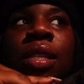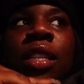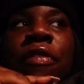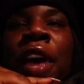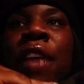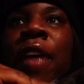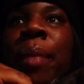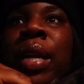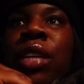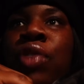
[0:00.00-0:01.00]
It's a
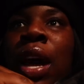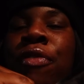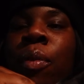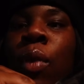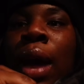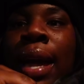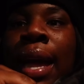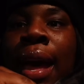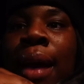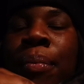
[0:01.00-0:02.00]
35-minute drive from where I
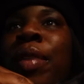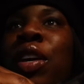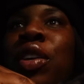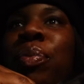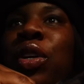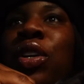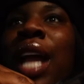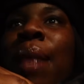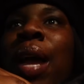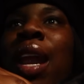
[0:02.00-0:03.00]
am. I'm in a good mood.
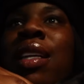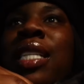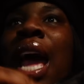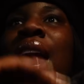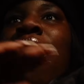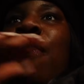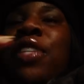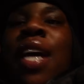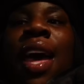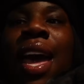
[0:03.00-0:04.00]
Like, my last cousin
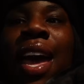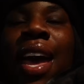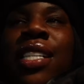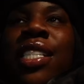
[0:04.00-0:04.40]
loved her hair.